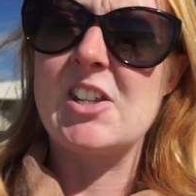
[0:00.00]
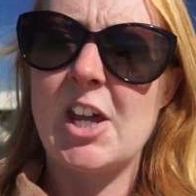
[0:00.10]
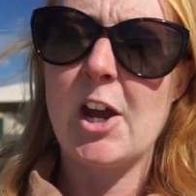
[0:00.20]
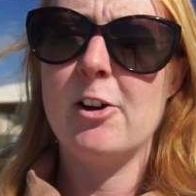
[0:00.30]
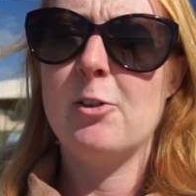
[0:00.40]

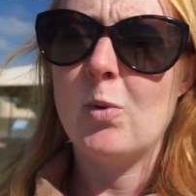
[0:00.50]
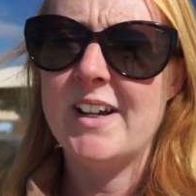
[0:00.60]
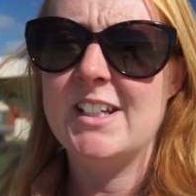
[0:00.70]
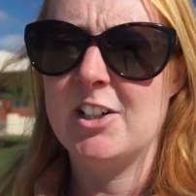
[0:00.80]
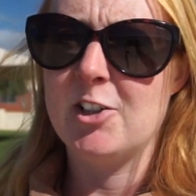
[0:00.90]
so
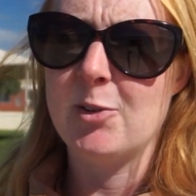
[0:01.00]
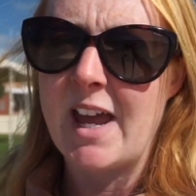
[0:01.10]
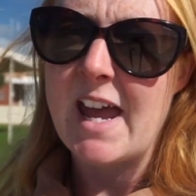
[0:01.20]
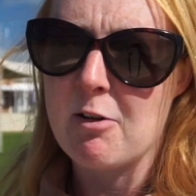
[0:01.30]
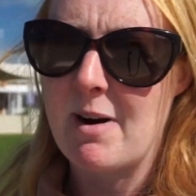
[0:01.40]
when you
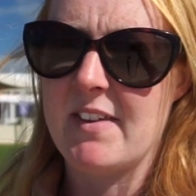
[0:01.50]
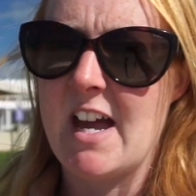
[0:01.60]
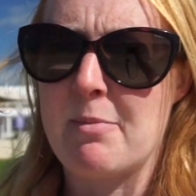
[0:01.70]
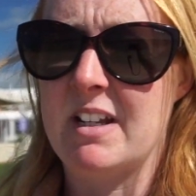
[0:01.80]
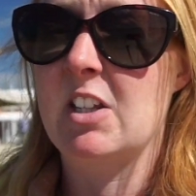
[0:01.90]
hear about the
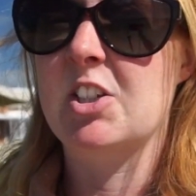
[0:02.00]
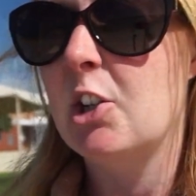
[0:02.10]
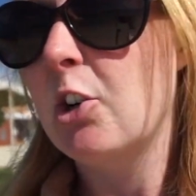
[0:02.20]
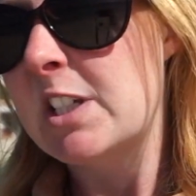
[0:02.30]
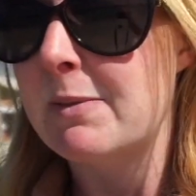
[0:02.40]
Eyre
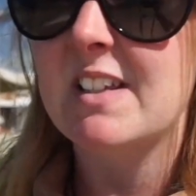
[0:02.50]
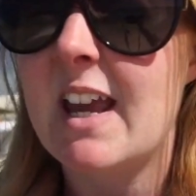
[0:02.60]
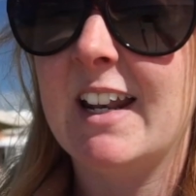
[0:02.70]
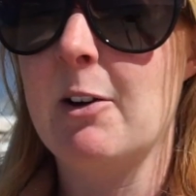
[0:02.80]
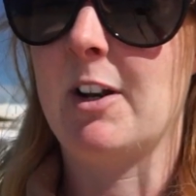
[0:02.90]
Peninsula or you speak to
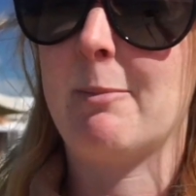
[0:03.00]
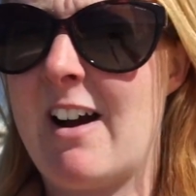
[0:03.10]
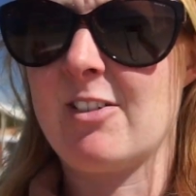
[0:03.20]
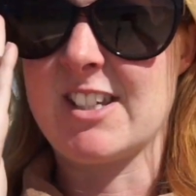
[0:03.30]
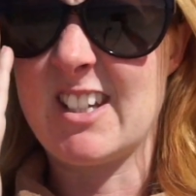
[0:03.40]
anyone
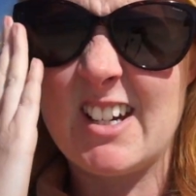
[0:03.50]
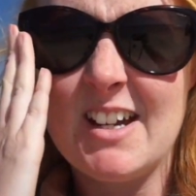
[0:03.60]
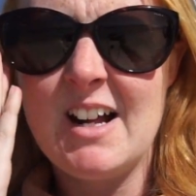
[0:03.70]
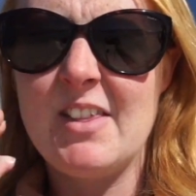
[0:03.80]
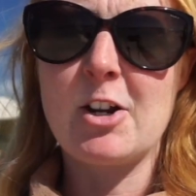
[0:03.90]
about it,
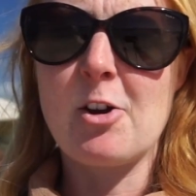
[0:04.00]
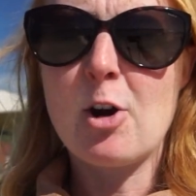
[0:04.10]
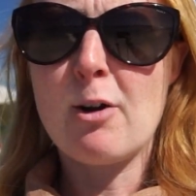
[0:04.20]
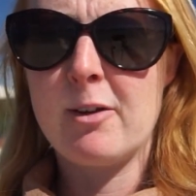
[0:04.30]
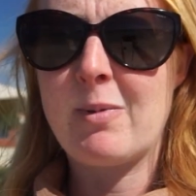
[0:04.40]
like go
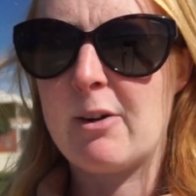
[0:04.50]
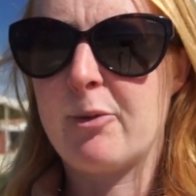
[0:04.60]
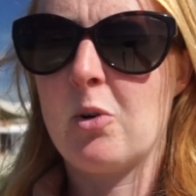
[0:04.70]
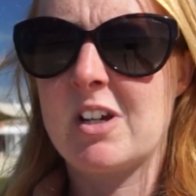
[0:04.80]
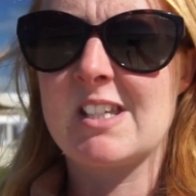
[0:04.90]
Coffin Bay
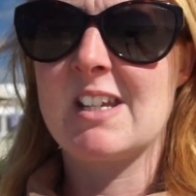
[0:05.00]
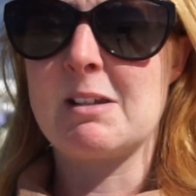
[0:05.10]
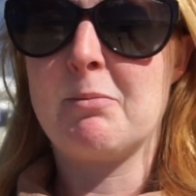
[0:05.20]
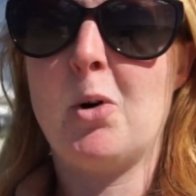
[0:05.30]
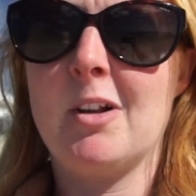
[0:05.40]
for oysters
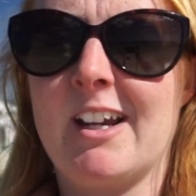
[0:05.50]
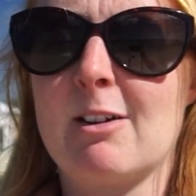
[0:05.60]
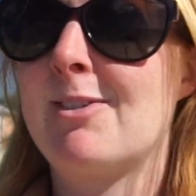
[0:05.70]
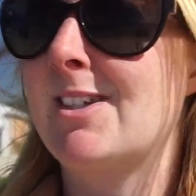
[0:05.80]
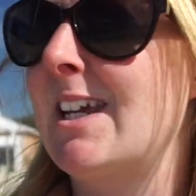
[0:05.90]
and Port
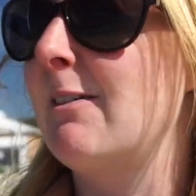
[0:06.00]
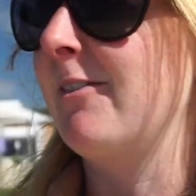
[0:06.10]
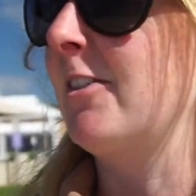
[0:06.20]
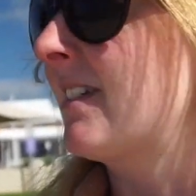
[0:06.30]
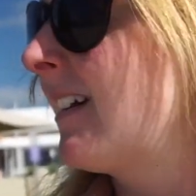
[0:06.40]
Lincoln for
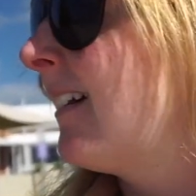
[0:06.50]
seafood,